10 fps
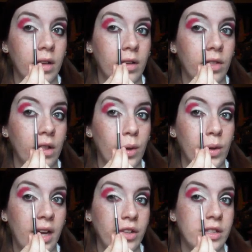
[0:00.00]
of the lower
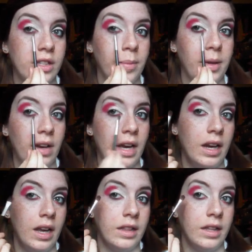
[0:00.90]
lash is going to be red,
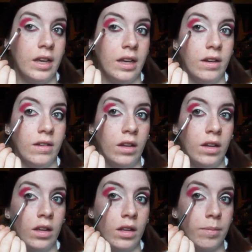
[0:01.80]
and then
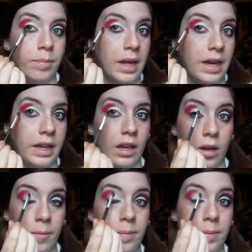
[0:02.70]
black here,